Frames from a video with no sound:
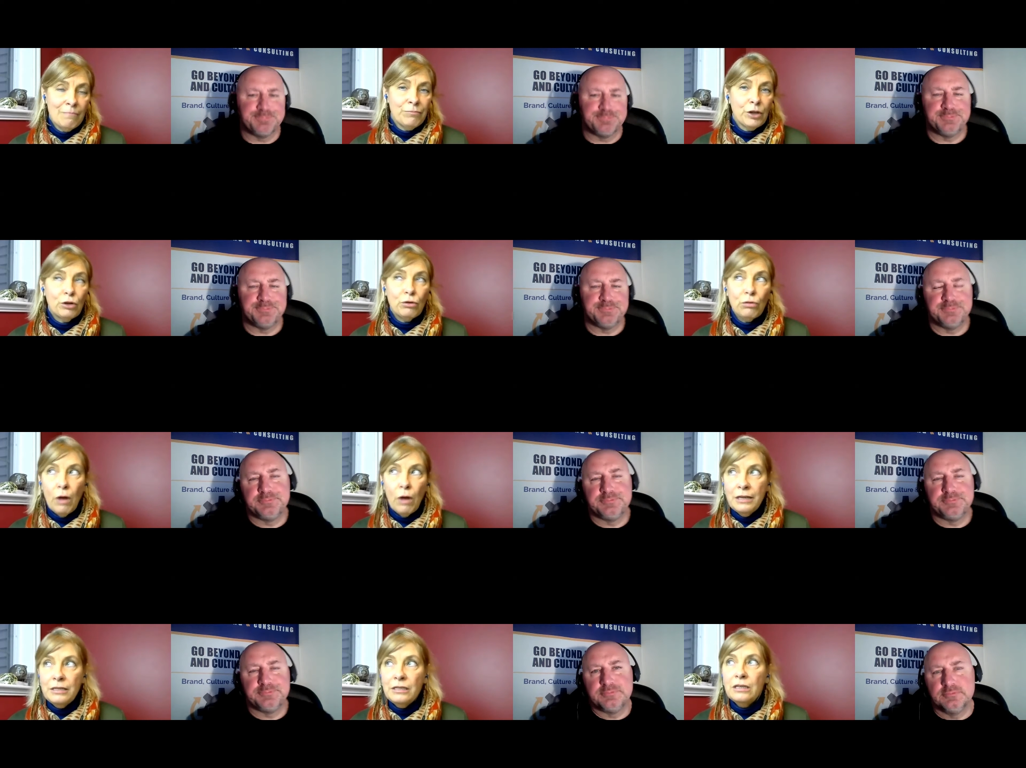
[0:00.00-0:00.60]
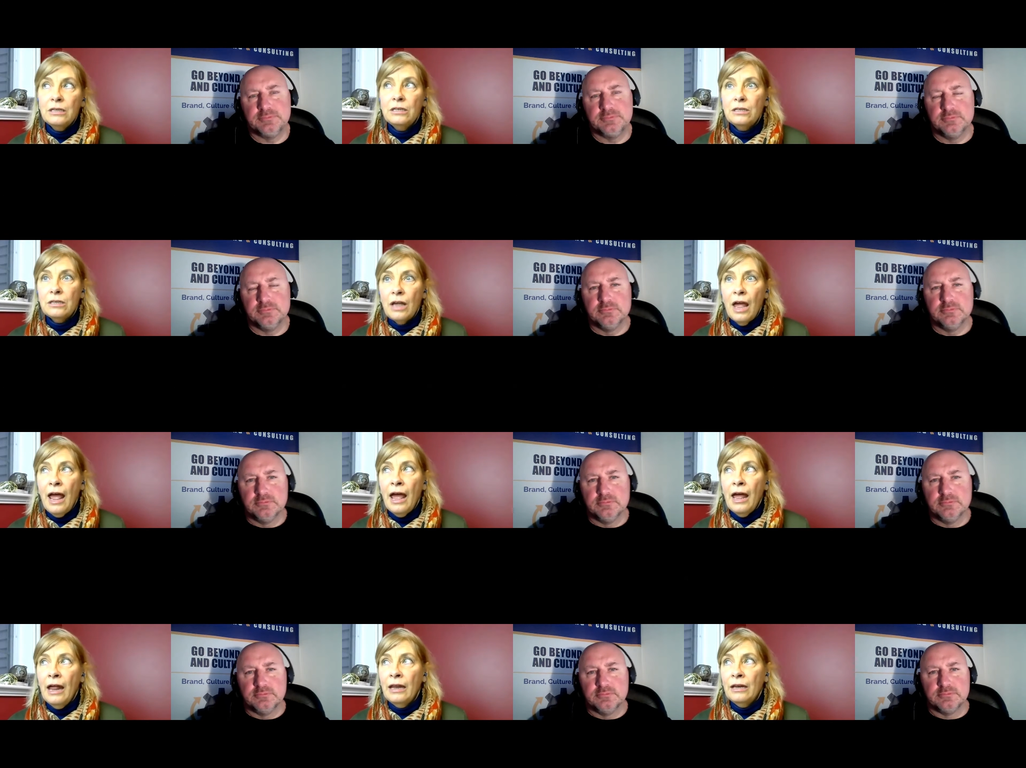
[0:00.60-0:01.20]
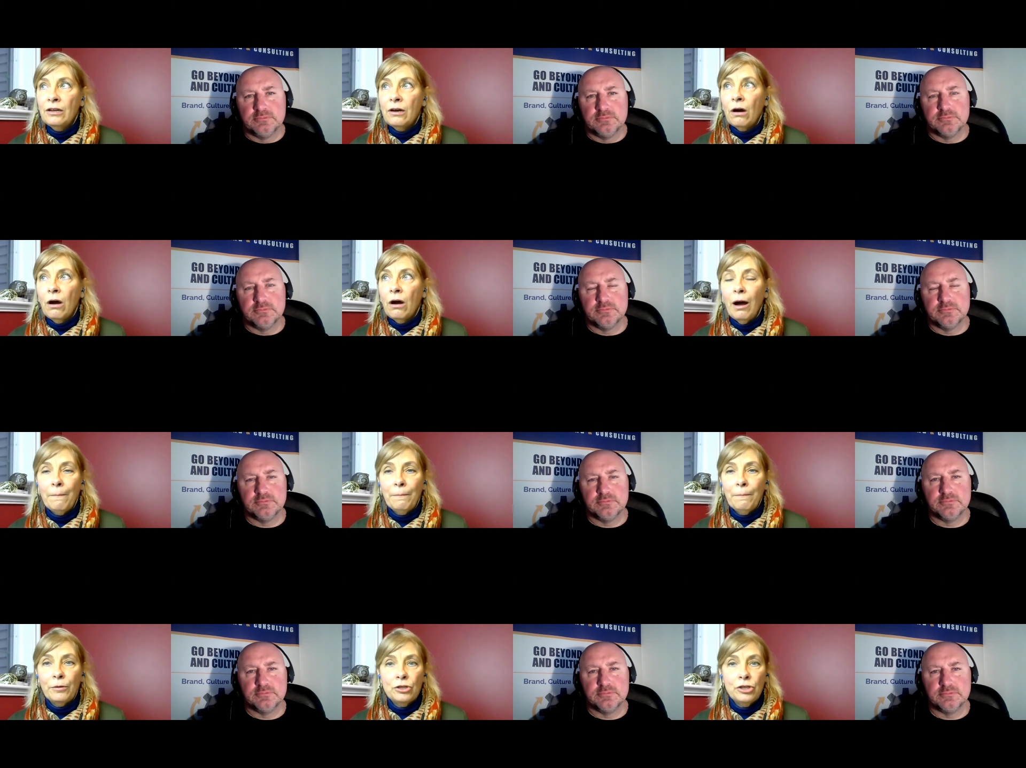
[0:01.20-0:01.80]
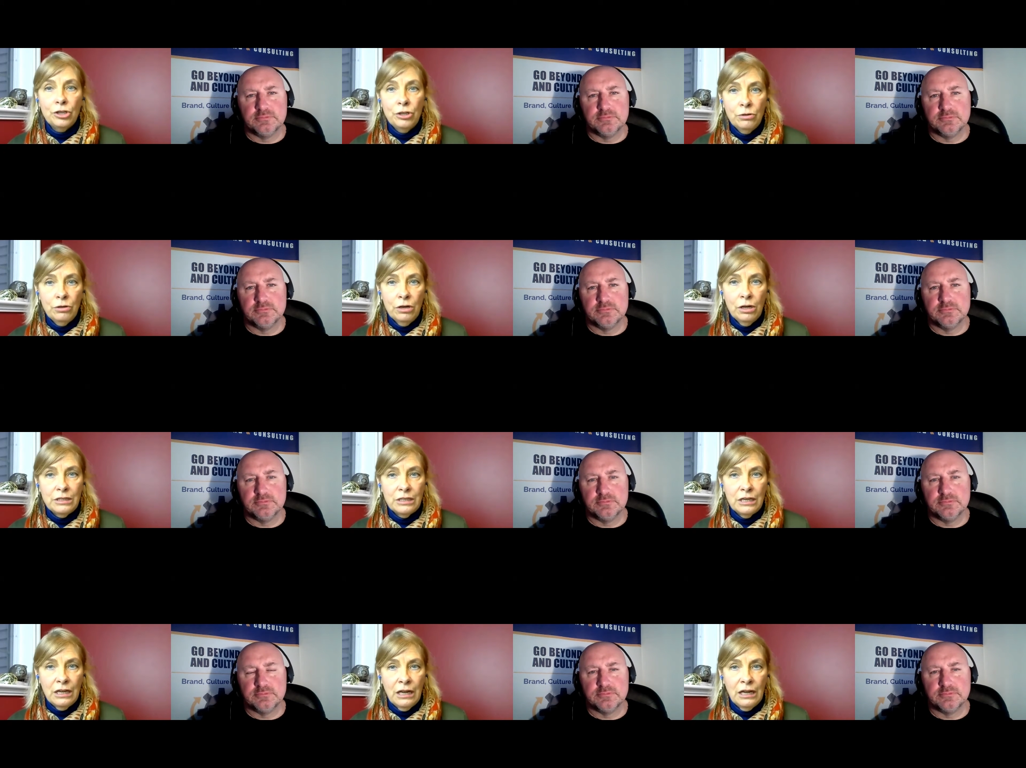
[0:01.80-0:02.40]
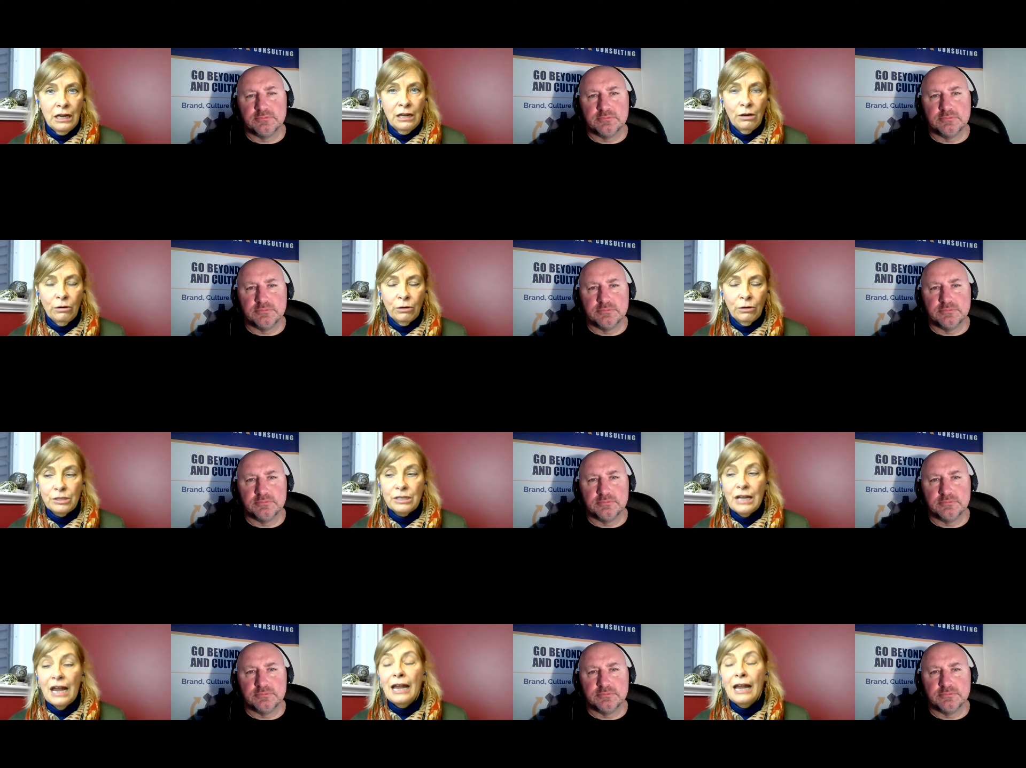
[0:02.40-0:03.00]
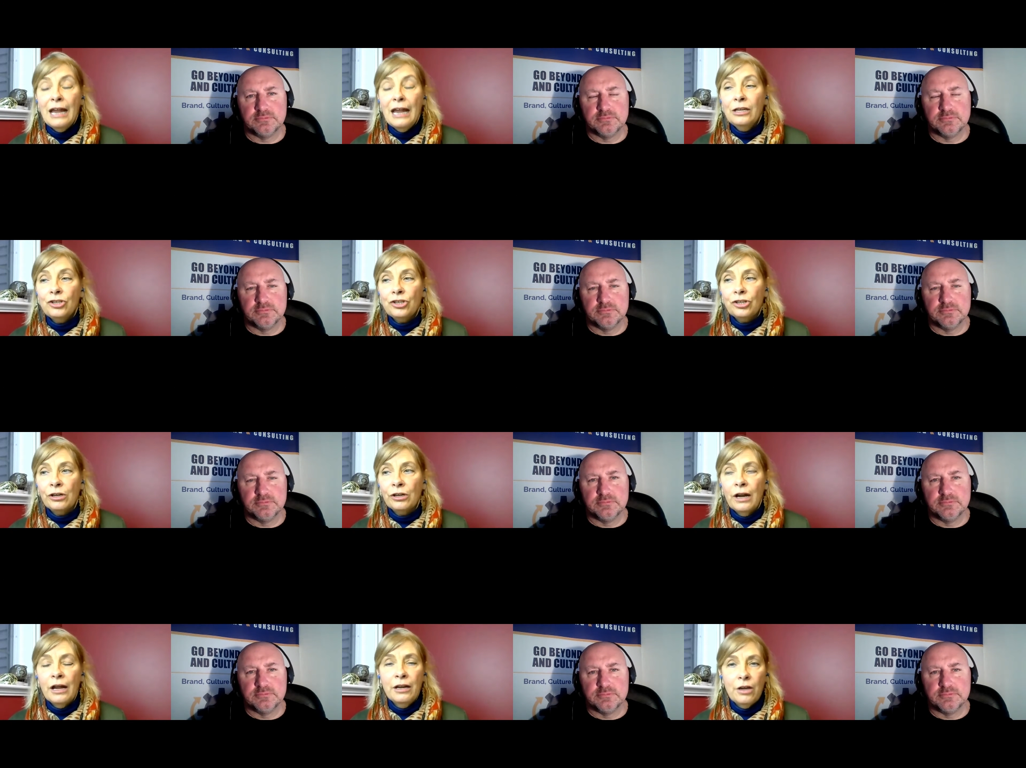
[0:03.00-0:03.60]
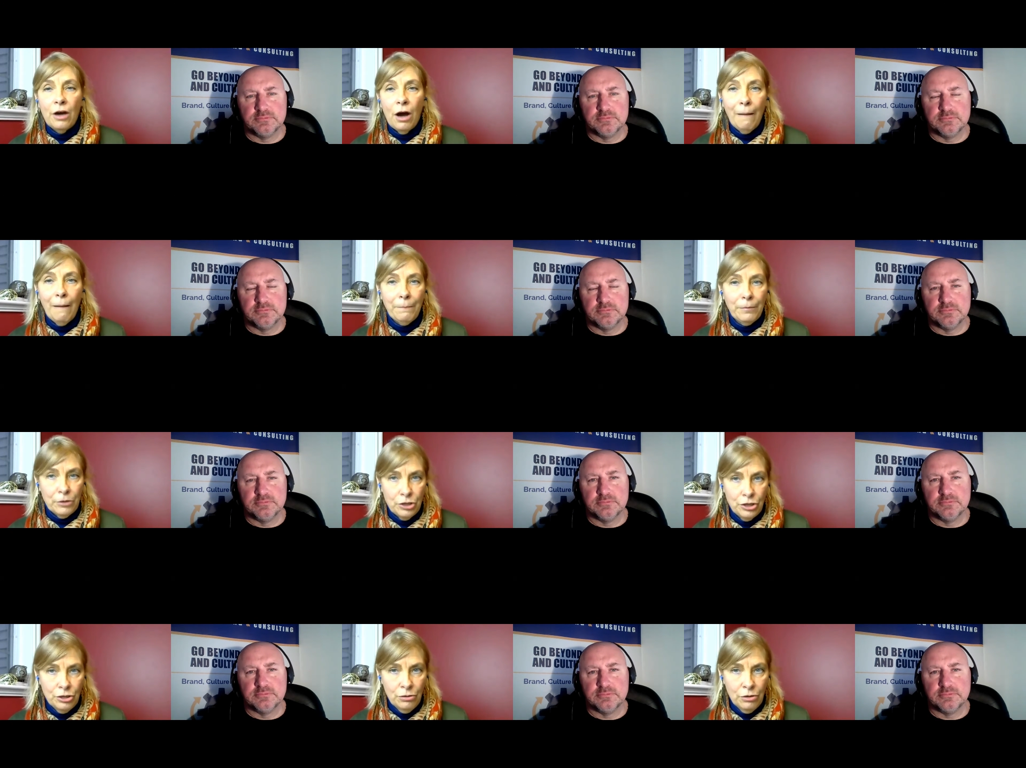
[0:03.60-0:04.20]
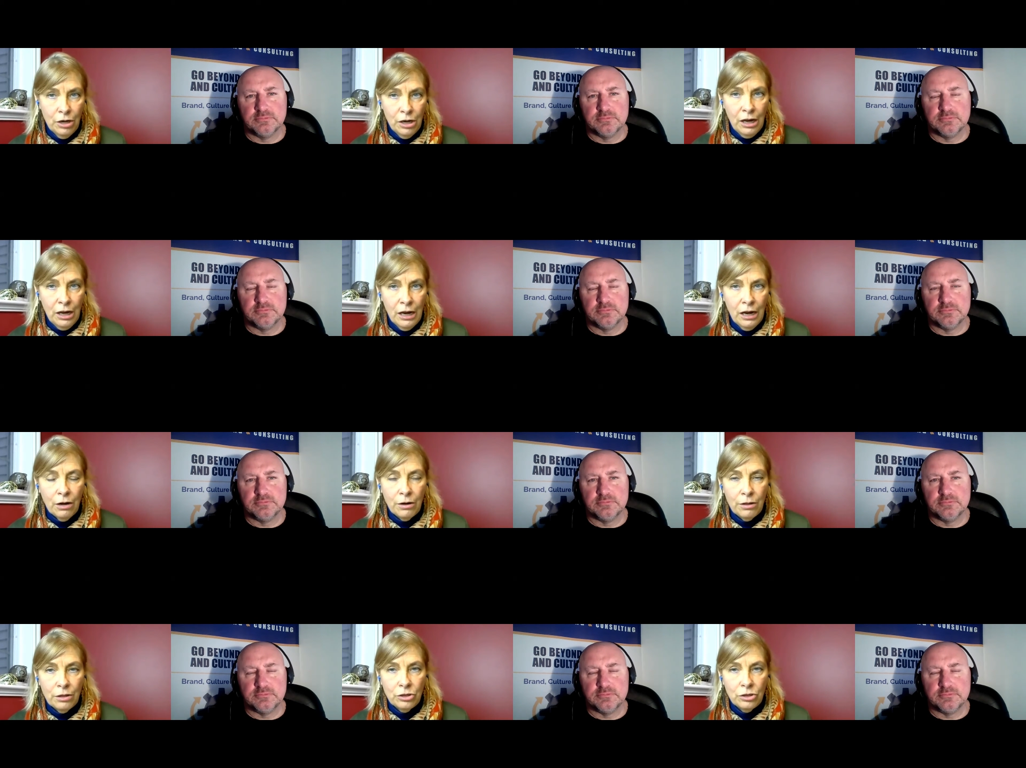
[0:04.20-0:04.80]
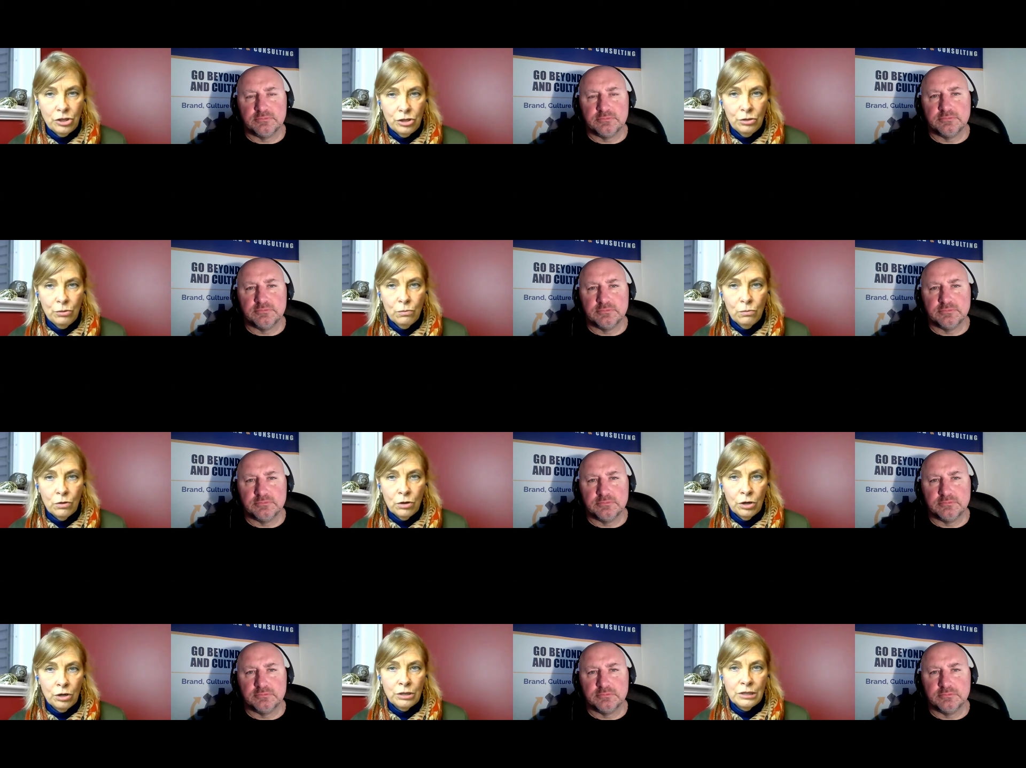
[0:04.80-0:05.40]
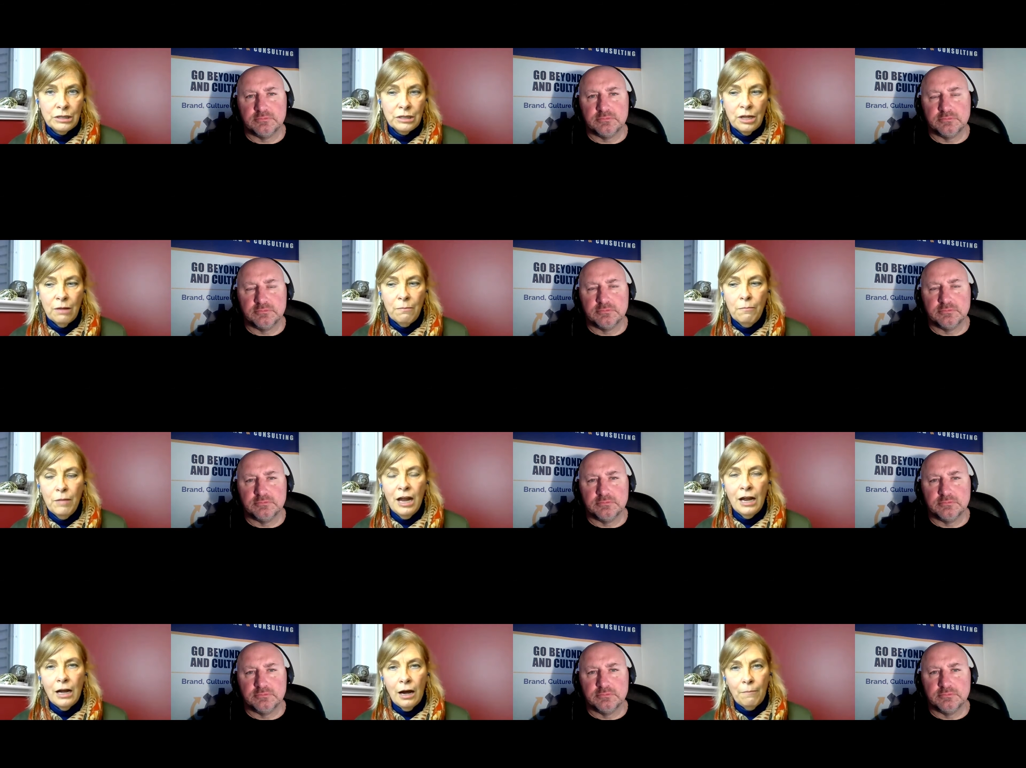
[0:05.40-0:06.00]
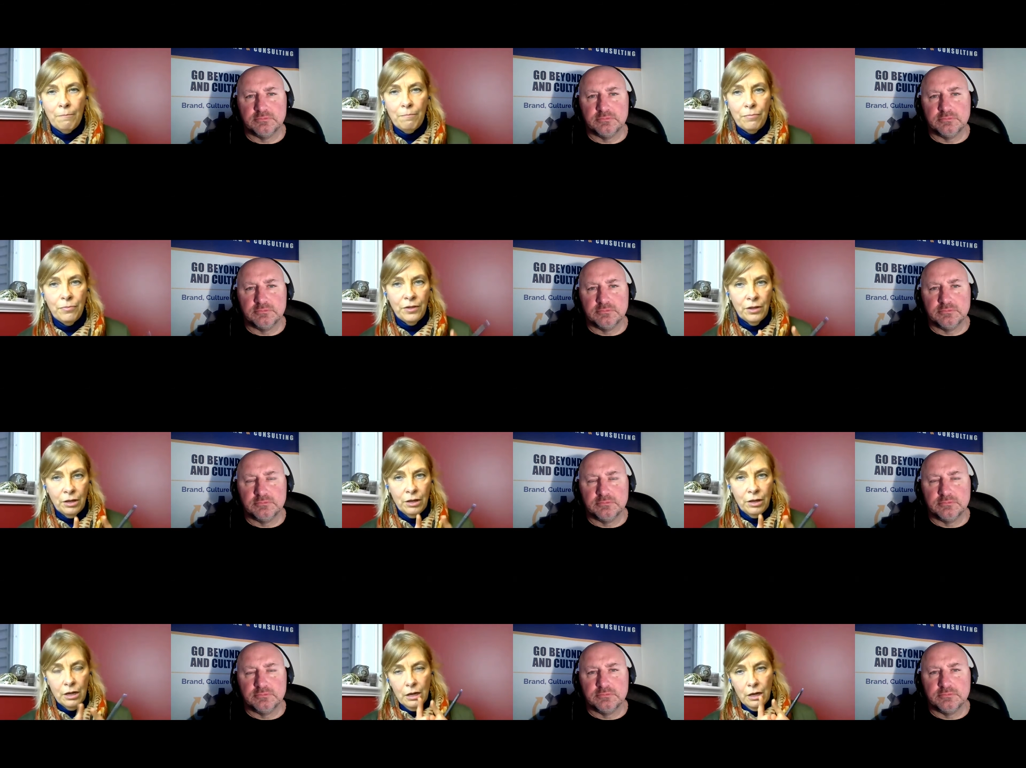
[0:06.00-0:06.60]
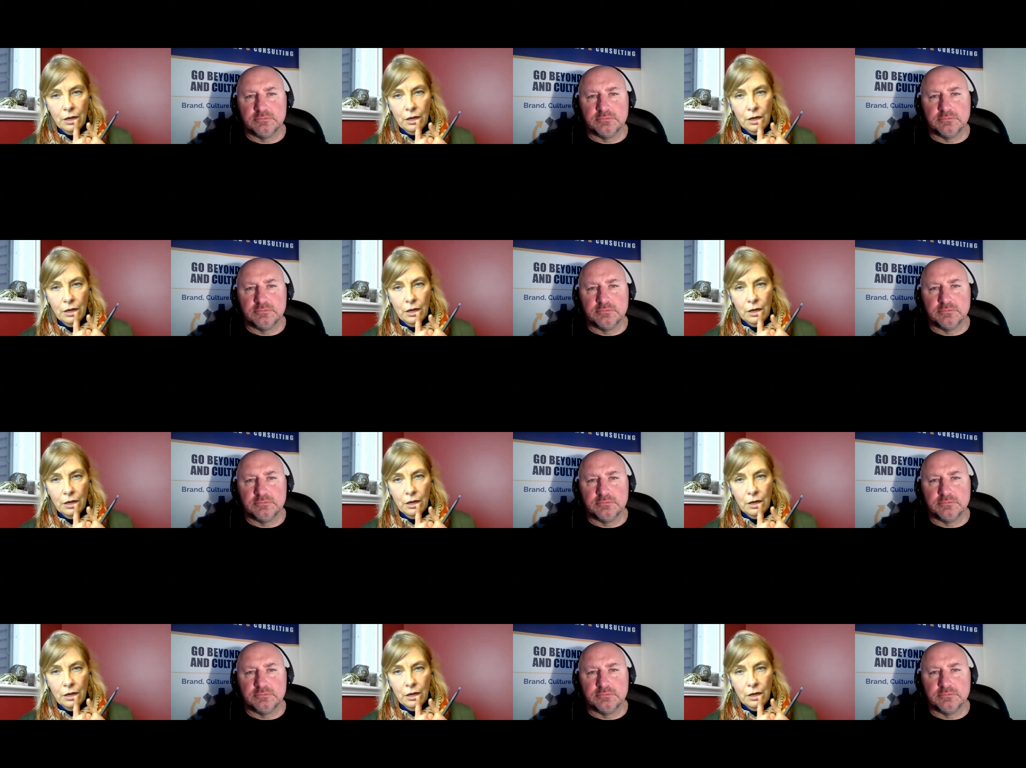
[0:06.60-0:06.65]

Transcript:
Speaker 1: crisis and opportunity, or danger and opportunity are the two words that make up the